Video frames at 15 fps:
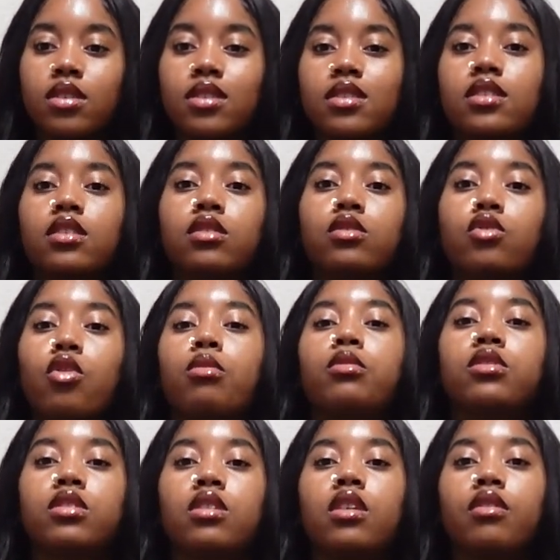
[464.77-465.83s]
Just normal
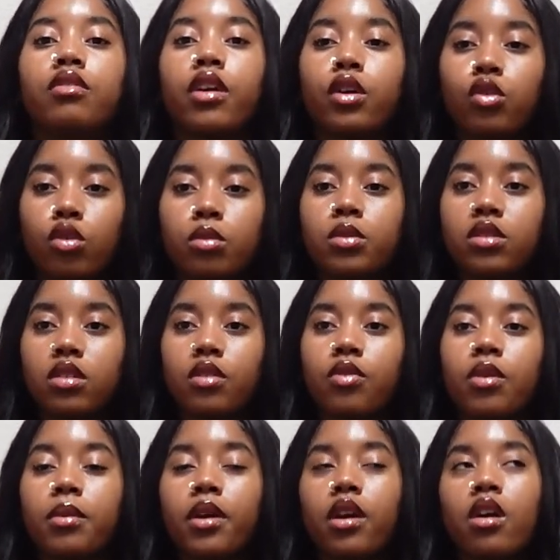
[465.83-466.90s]
stuff, like normal stuff.
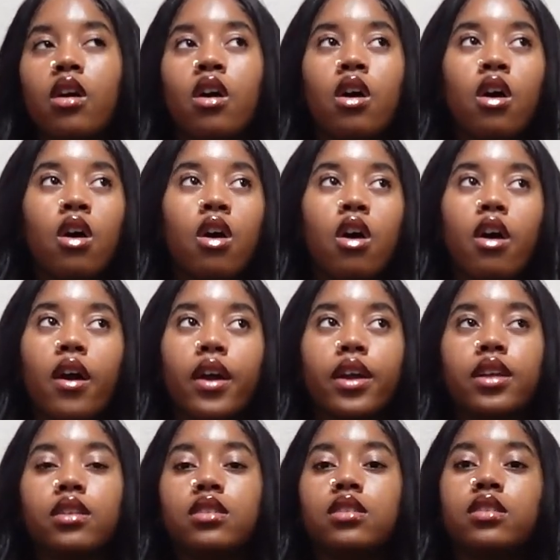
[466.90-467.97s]
I'm like, all
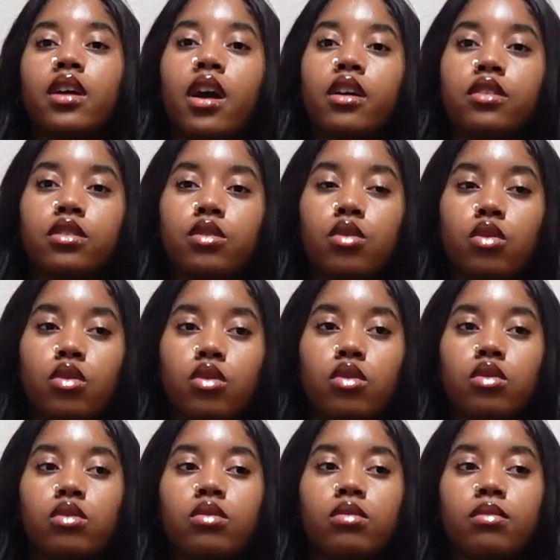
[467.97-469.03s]
right, this guy's
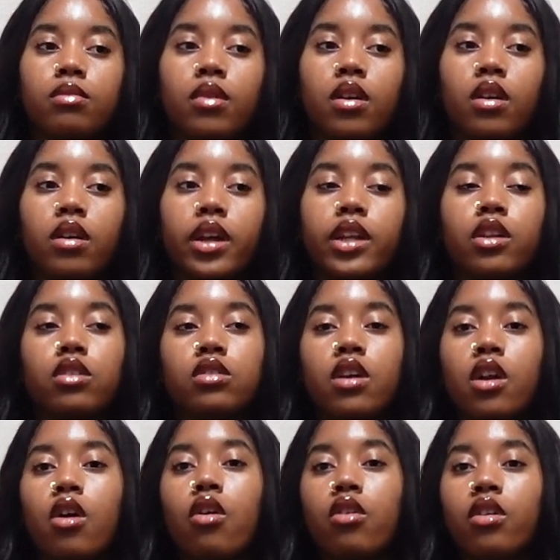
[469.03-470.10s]
cool. He knows how
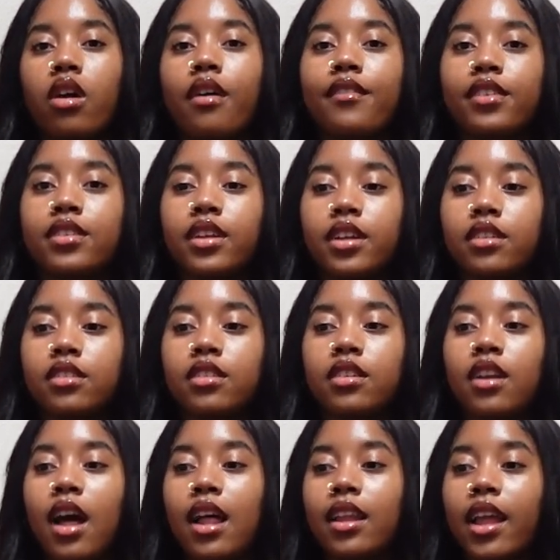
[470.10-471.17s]
to hold a conversation.
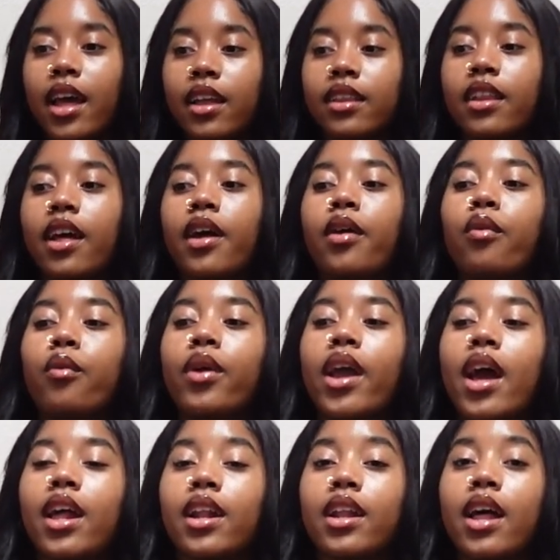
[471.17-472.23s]
I like that we
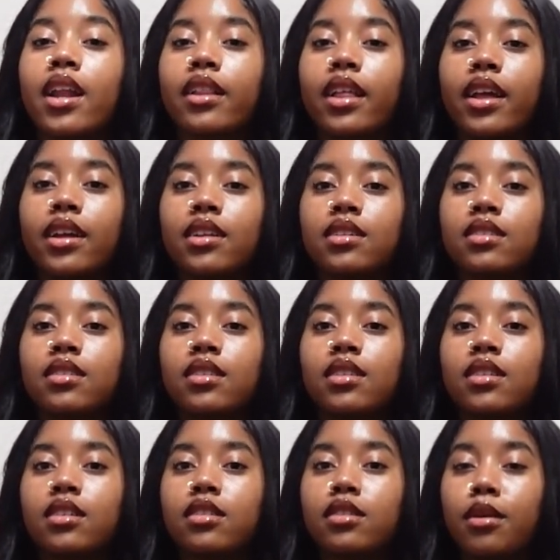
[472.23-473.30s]
had a lot of things
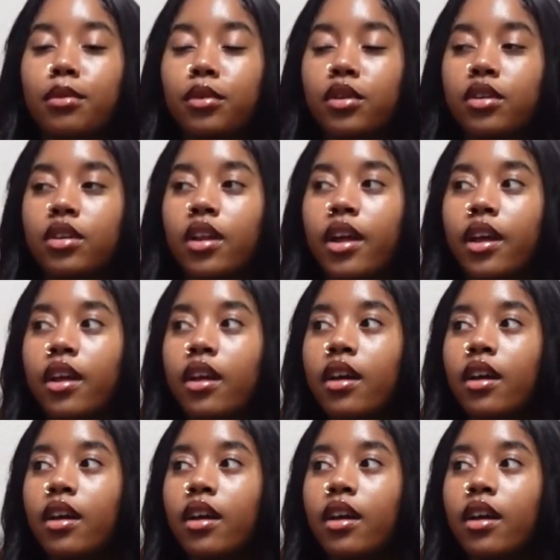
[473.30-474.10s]
similar, like,